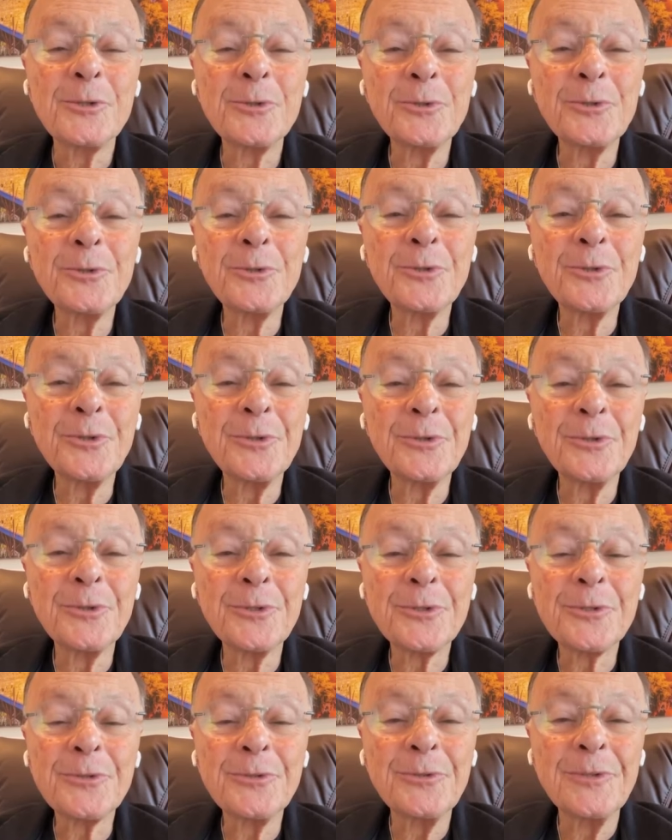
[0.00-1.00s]

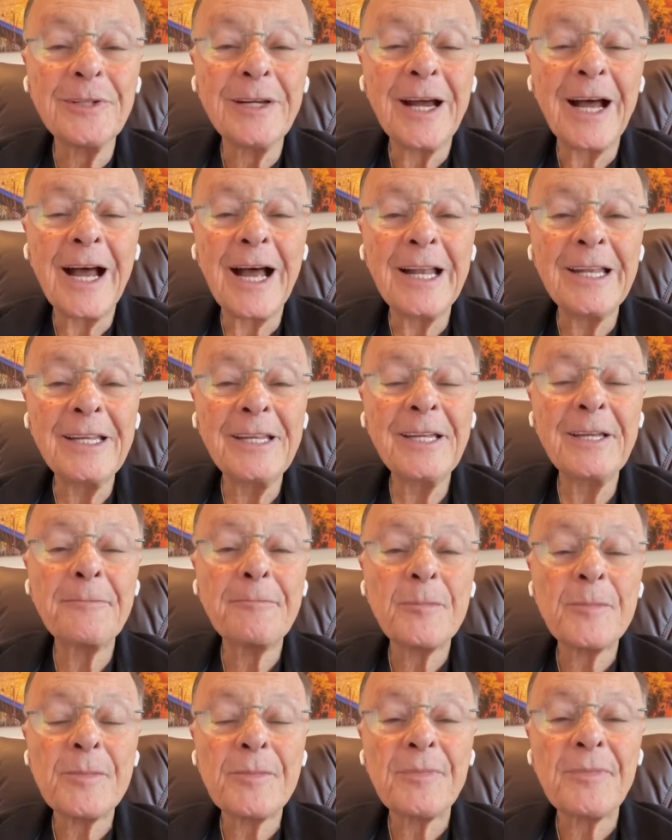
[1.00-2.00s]
together with us
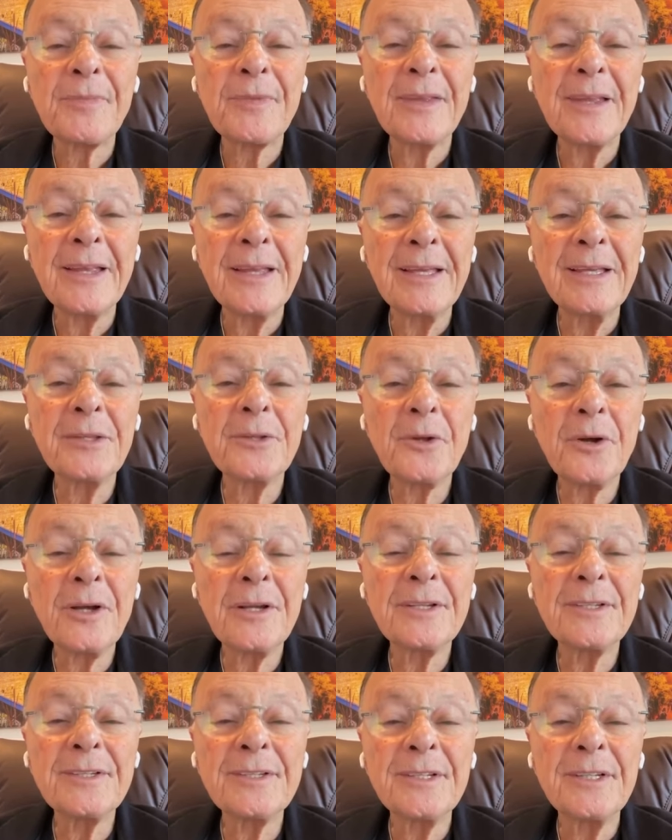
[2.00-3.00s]
there,
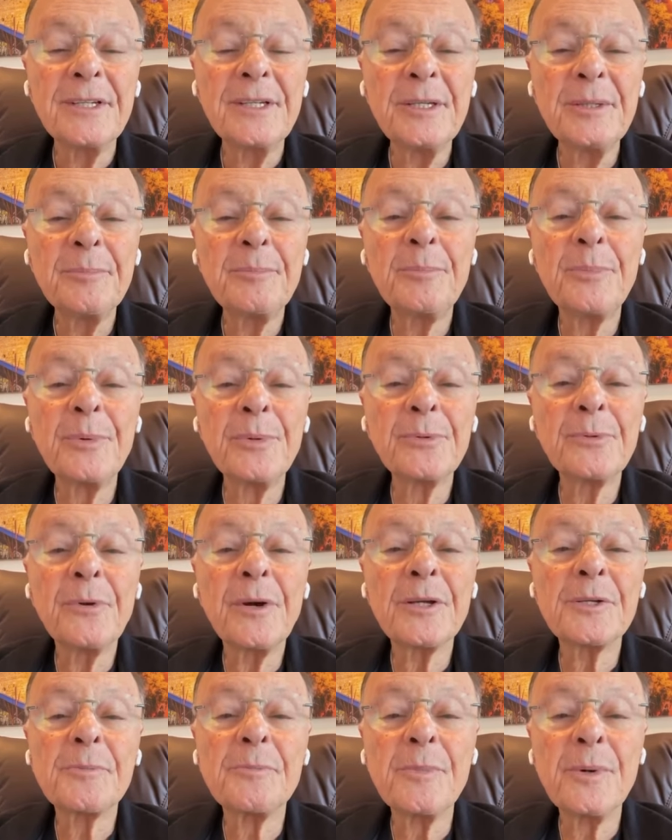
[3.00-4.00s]
and
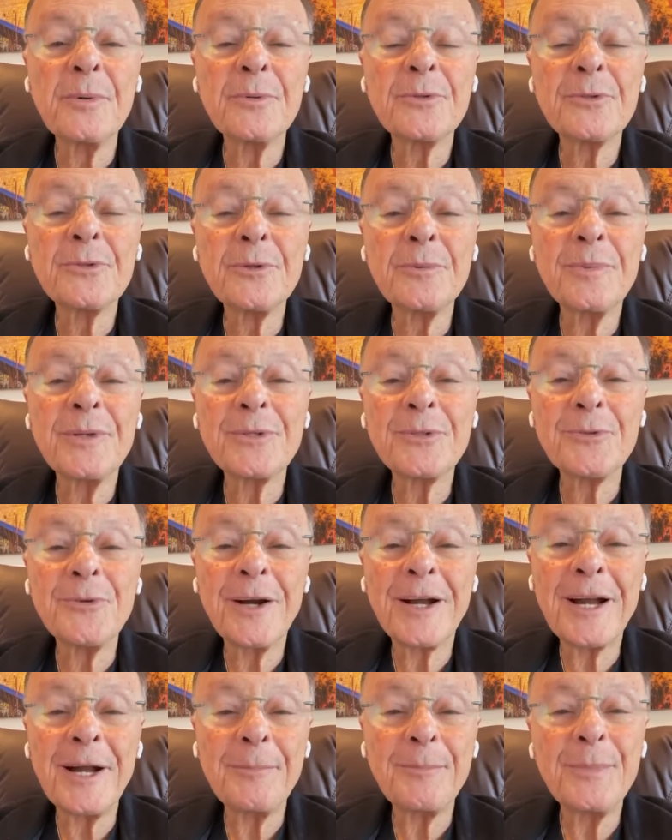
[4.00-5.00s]
we placing our
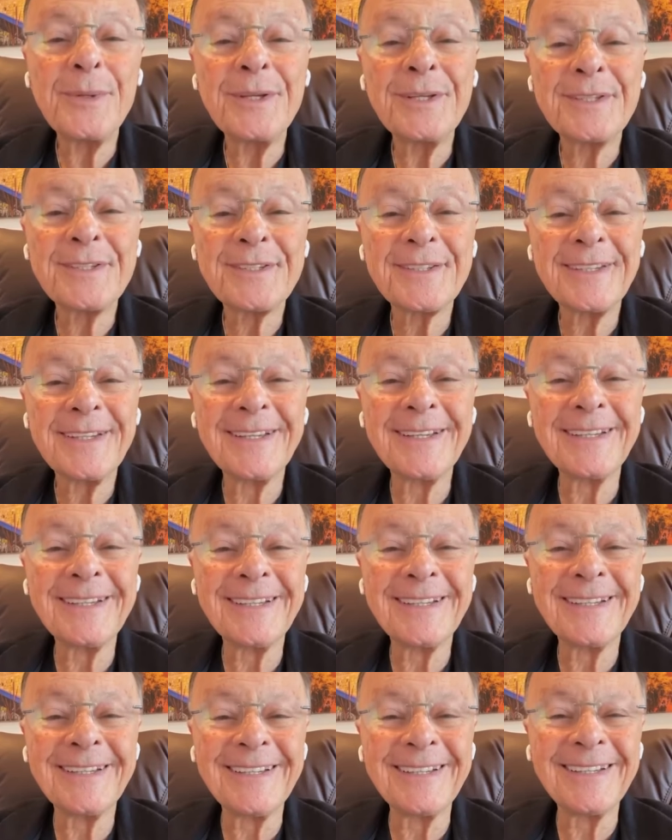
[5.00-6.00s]
hands over your
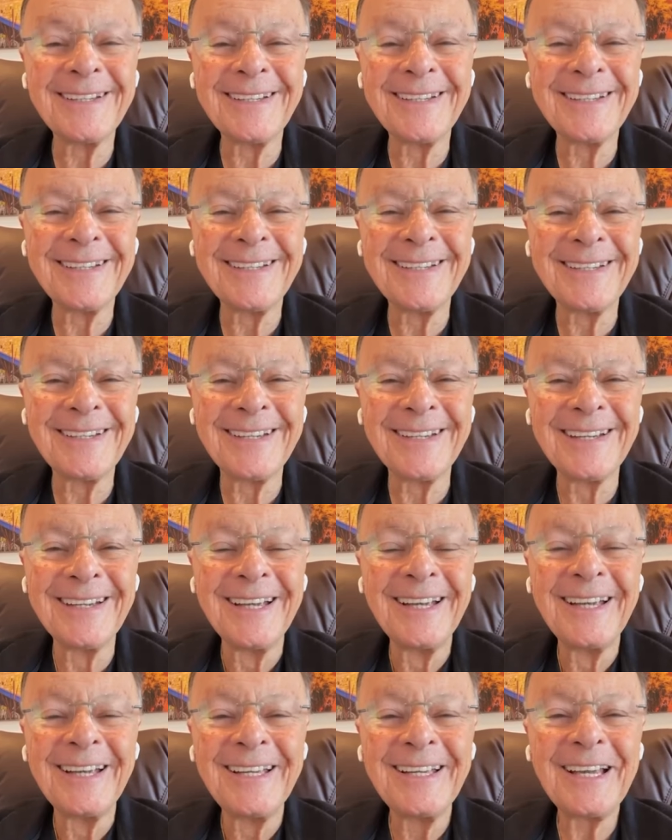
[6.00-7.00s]
head
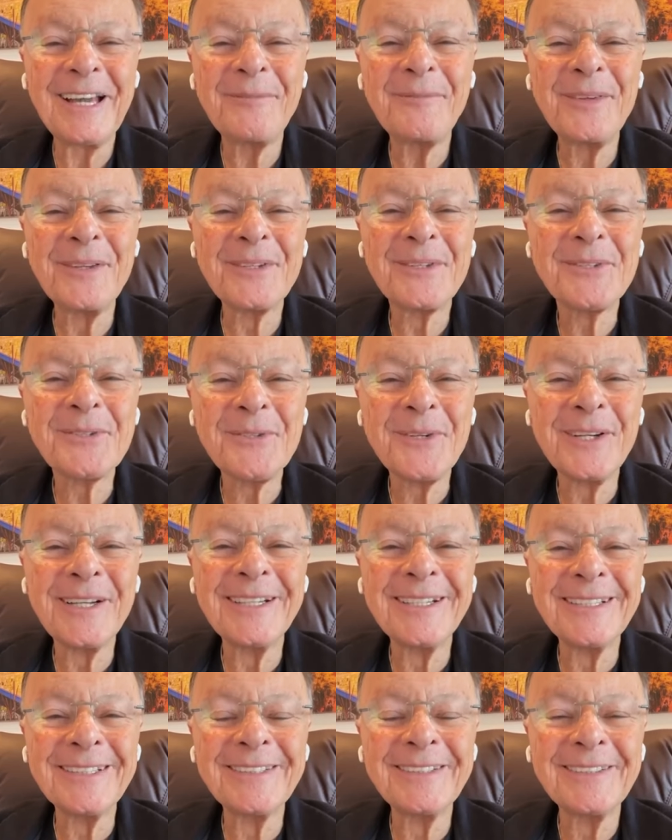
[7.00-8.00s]
and
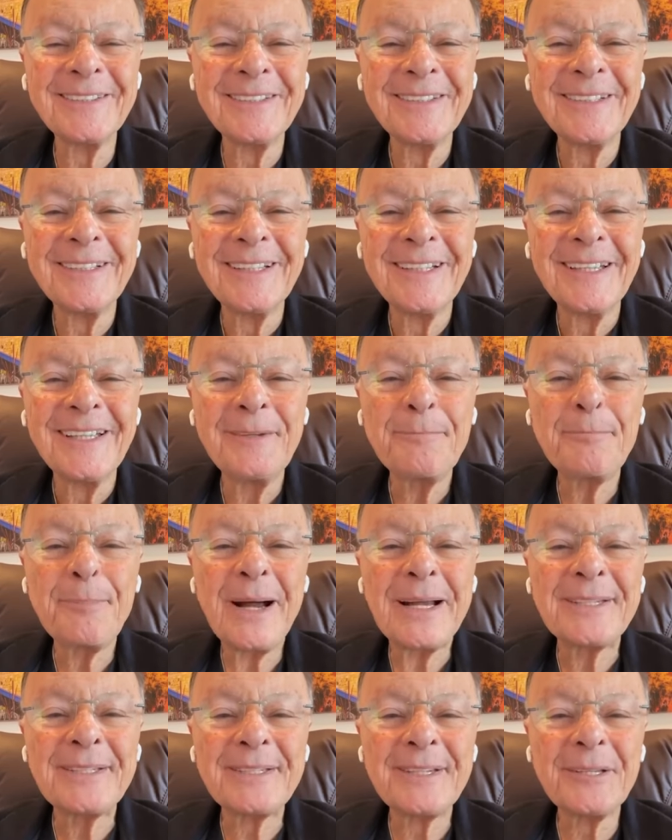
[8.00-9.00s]
blessing you
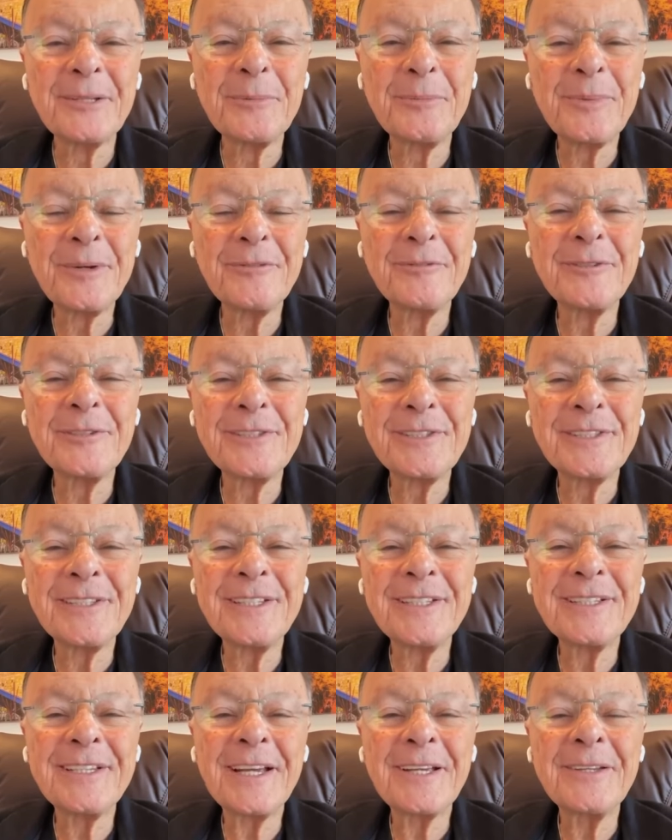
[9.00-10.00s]
and passing on to
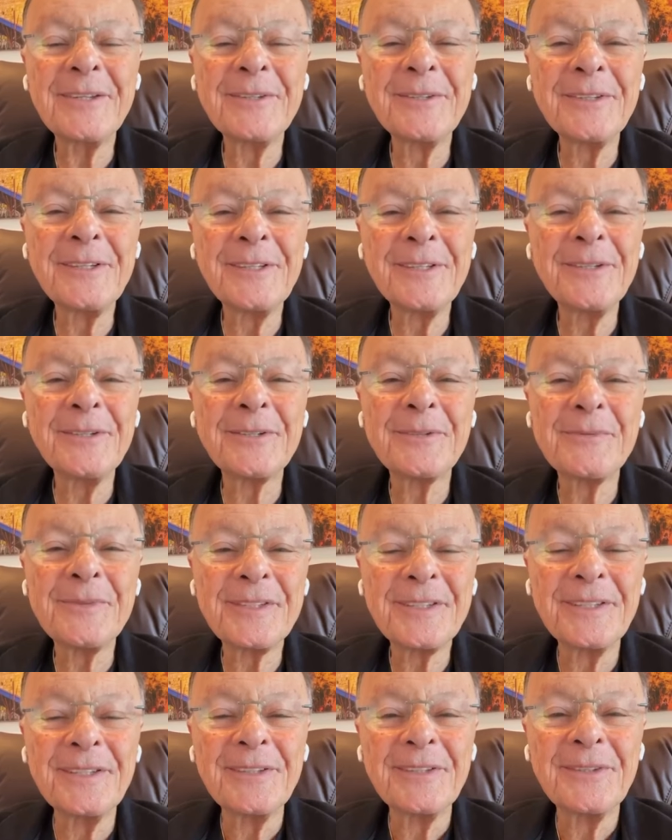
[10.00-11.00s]
you what
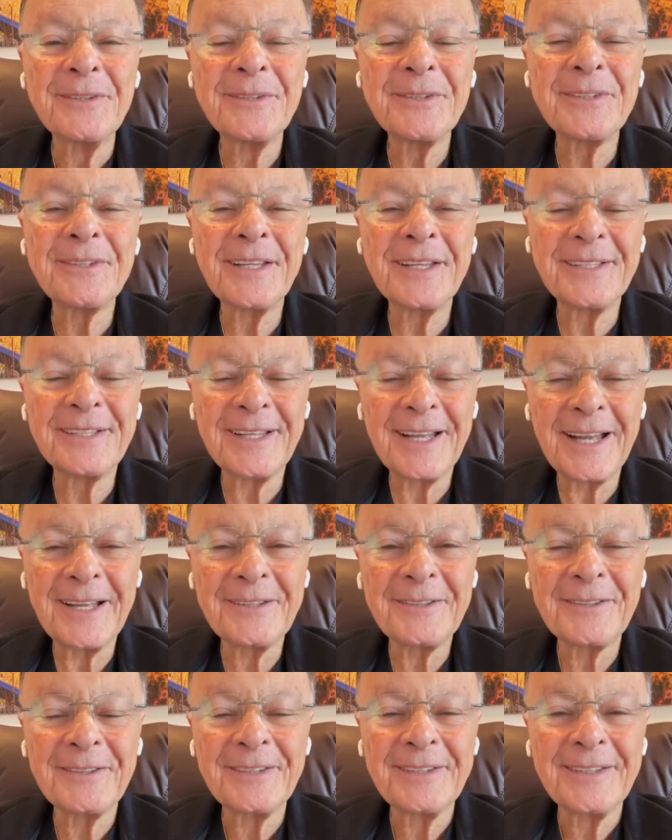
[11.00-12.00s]
God has given
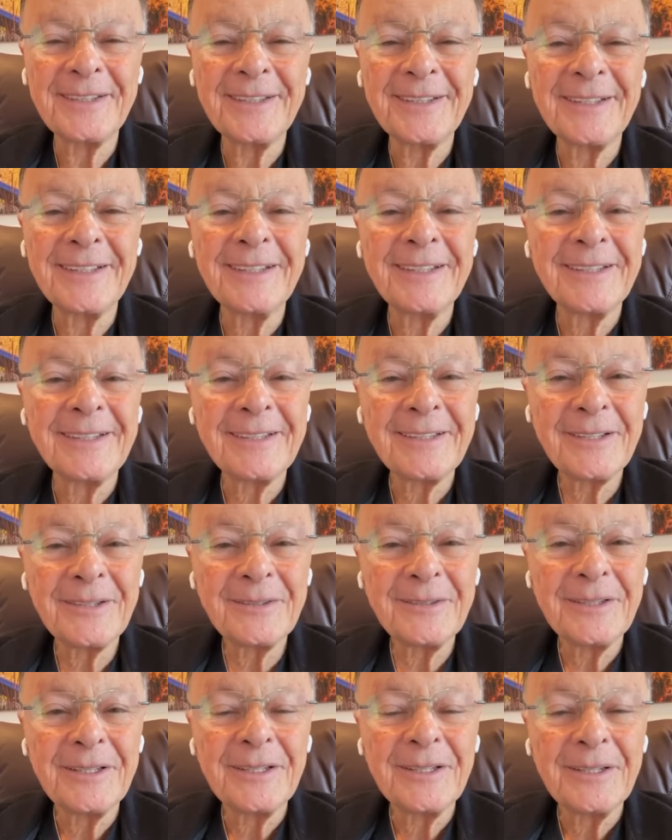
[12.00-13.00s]
us.
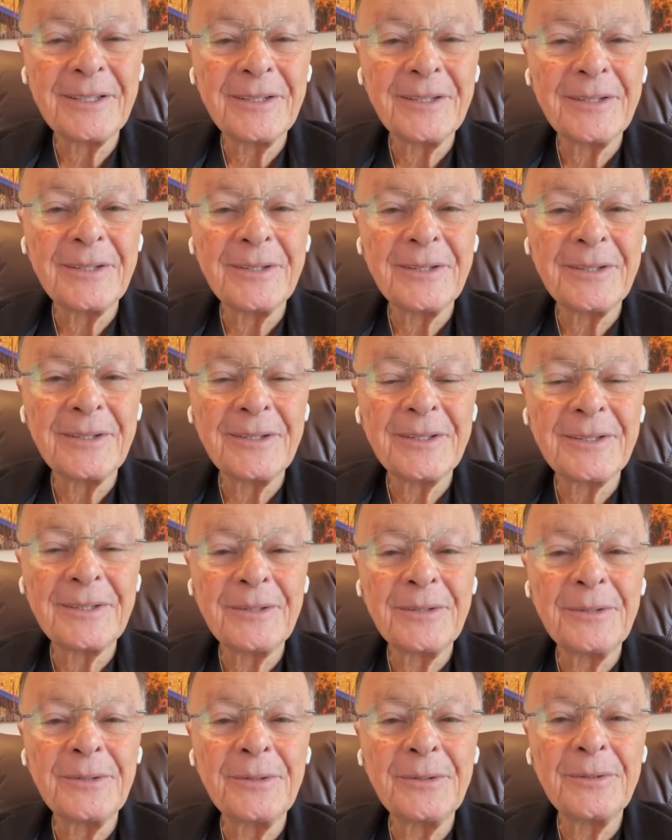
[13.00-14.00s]
So
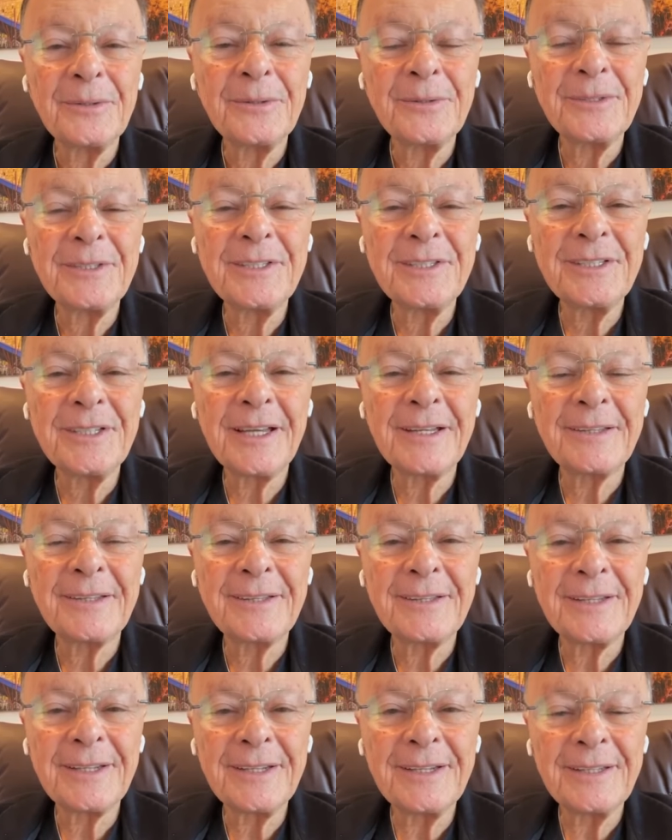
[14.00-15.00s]
on
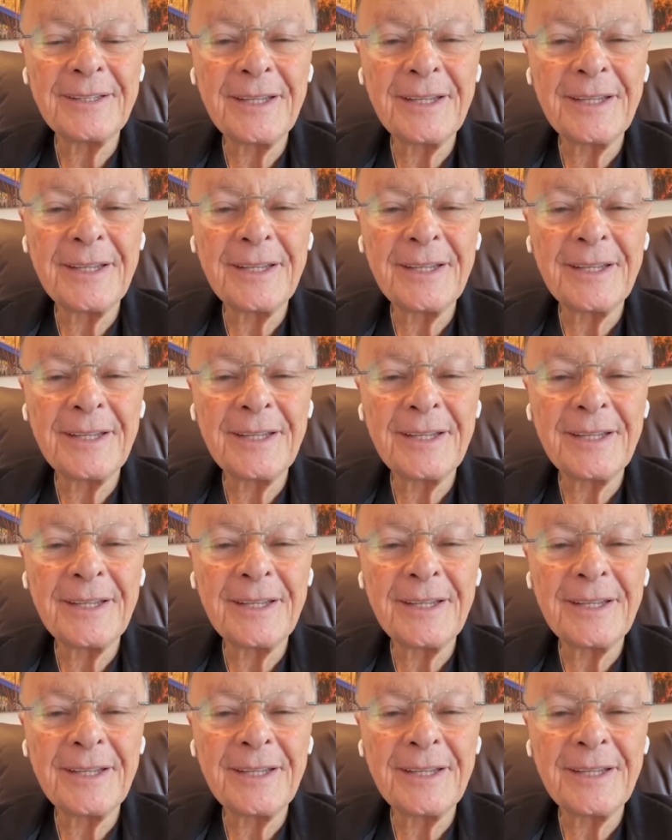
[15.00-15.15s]
the